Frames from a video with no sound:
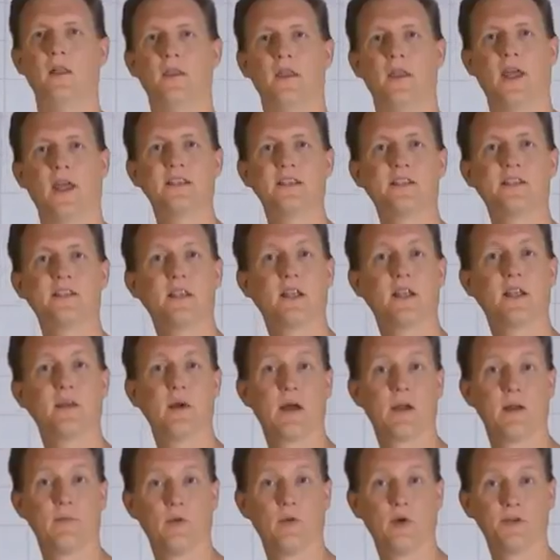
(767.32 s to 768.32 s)
The nice thing
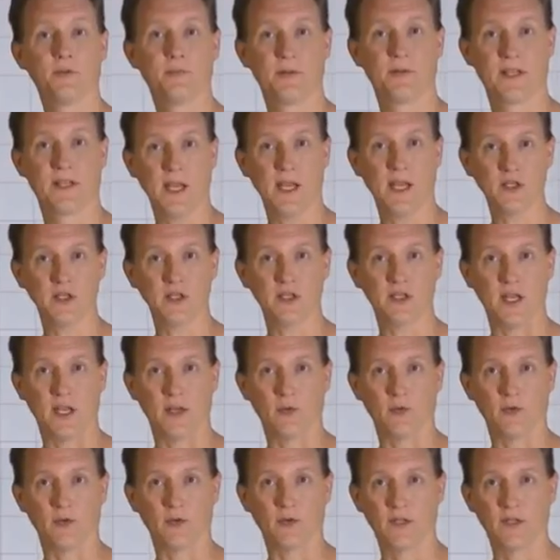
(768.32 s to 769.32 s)
about a multiplication
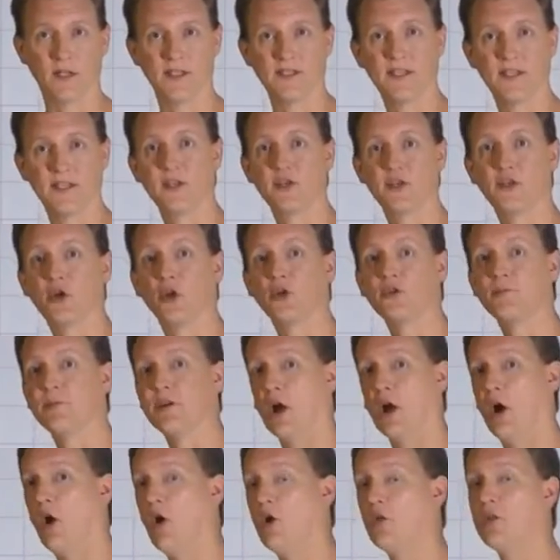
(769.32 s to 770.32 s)
table is that it shows
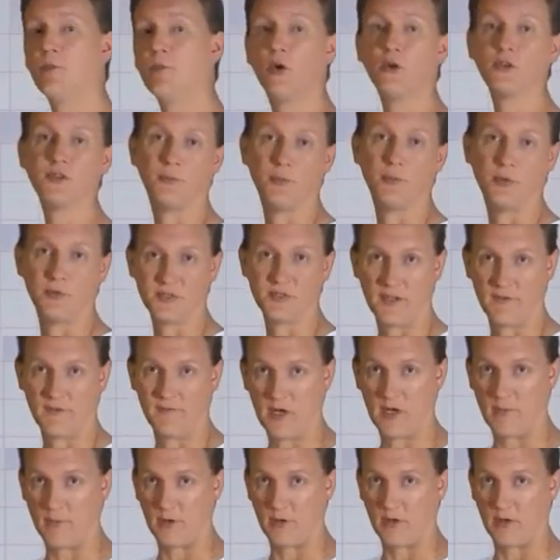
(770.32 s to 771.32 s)
me all the multiples of a
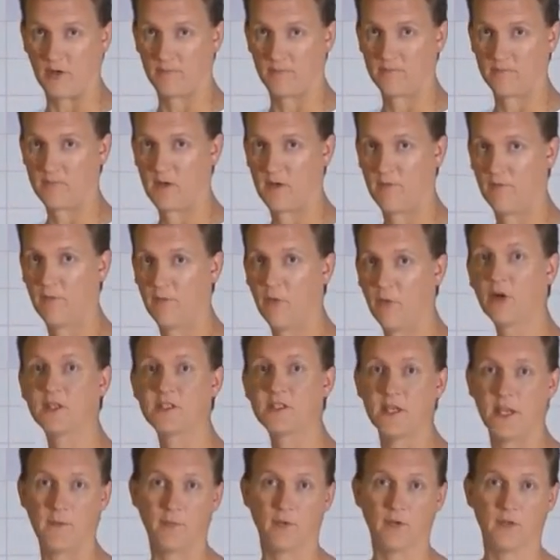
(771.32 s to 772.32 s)
number. For
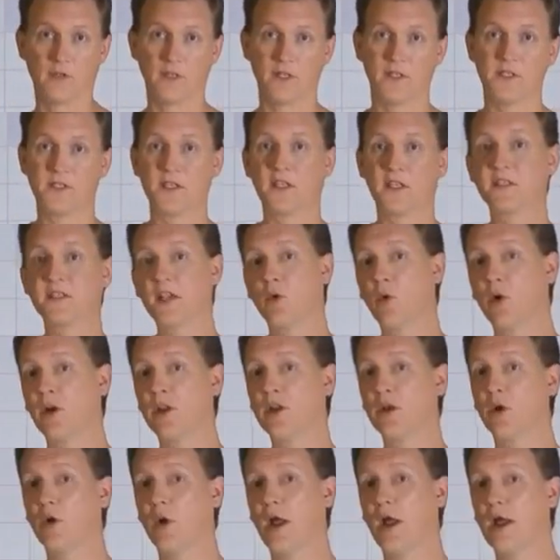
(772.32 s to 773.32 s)
example, since I want
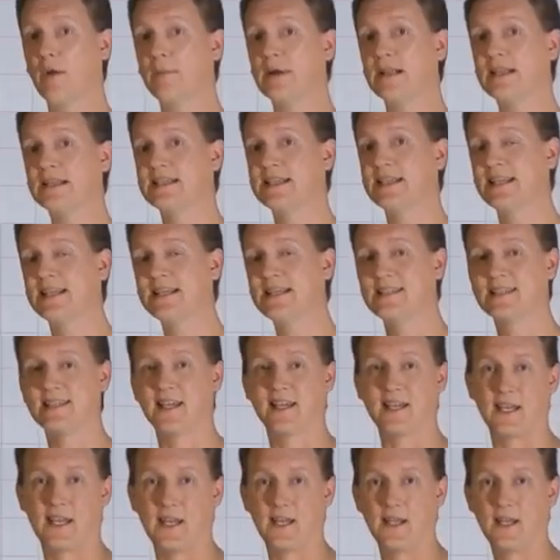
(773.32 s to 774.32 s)
to know how many 6s
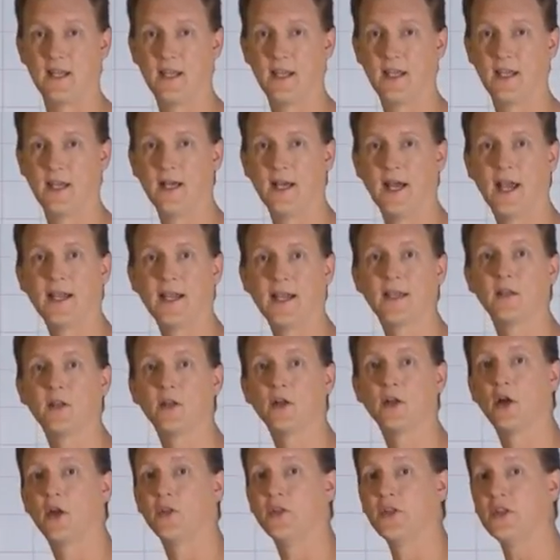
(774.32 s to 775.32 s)
I need, I can
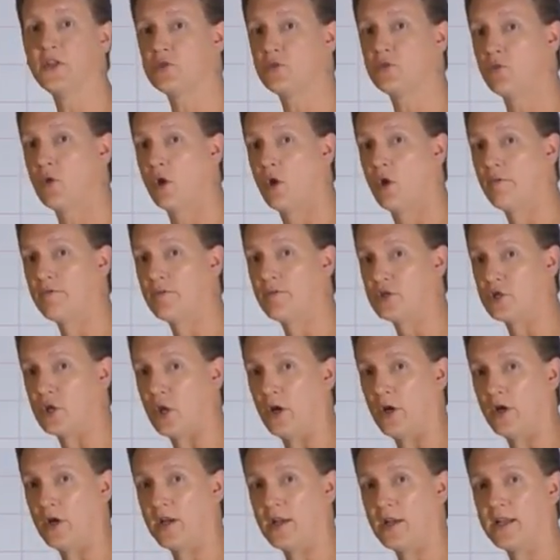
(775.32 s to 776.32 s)
look on this row of the
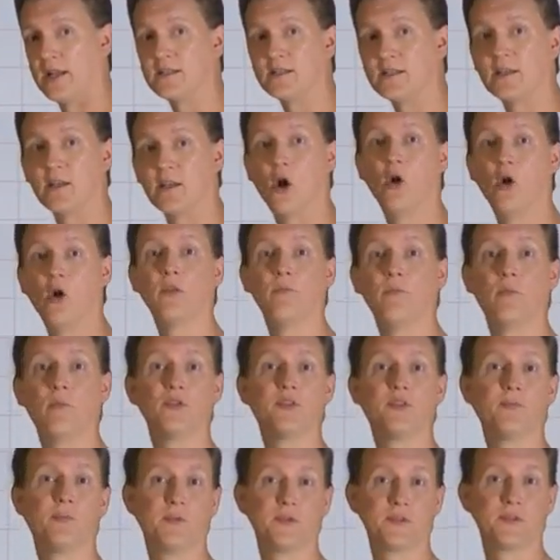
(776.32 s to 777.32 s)
chart and see all the
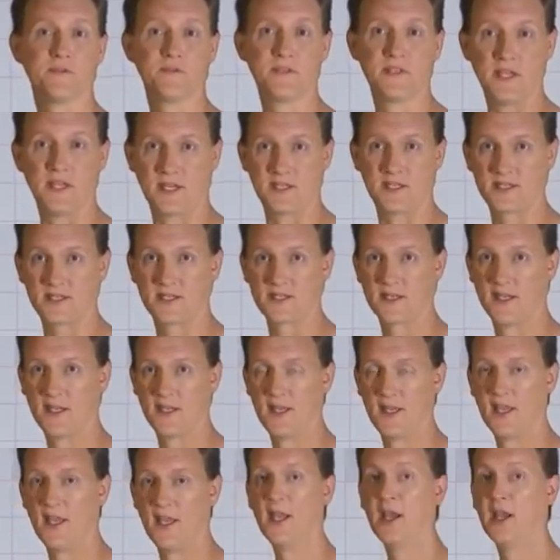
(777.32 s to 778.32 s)
multiples of 6.
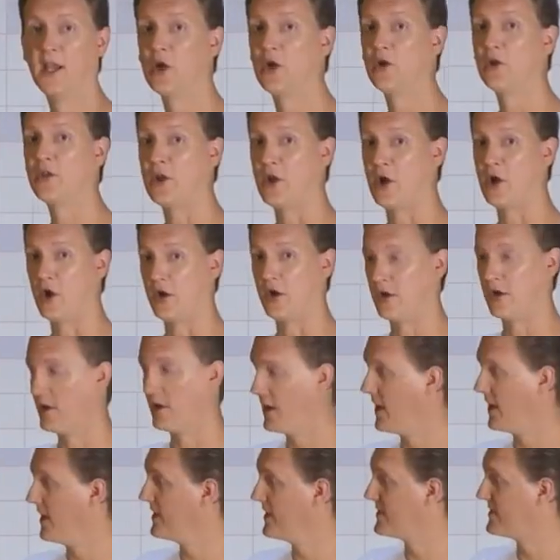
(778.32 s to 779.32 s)
Here they are:
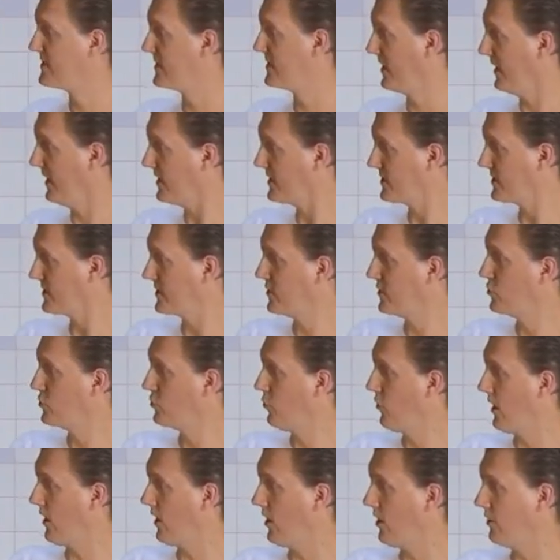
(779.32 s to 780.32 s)
6,
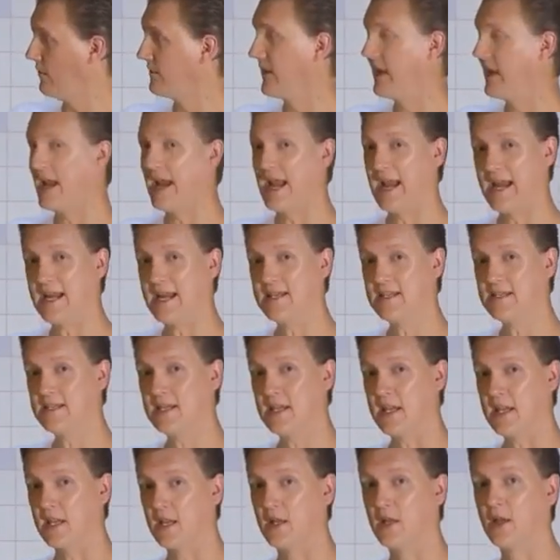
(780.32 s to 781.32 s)
12,
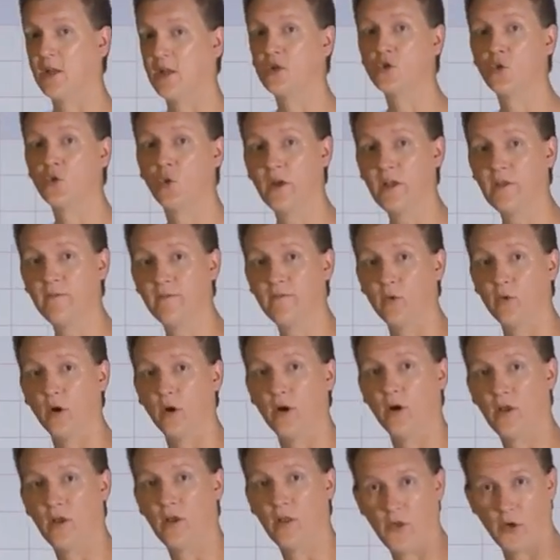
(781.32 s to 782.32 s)
18,
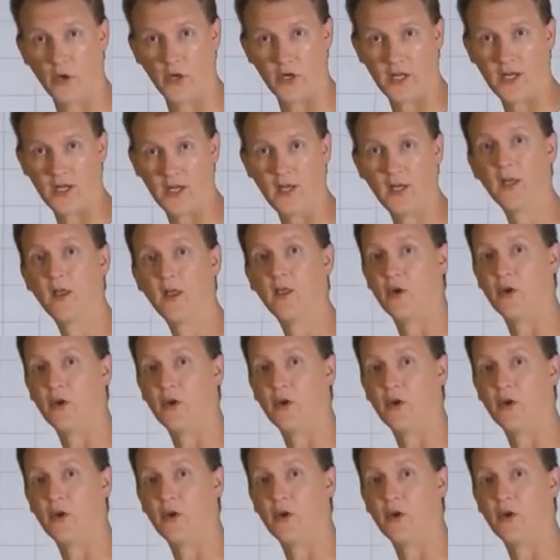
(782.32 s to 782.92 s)
24, 30,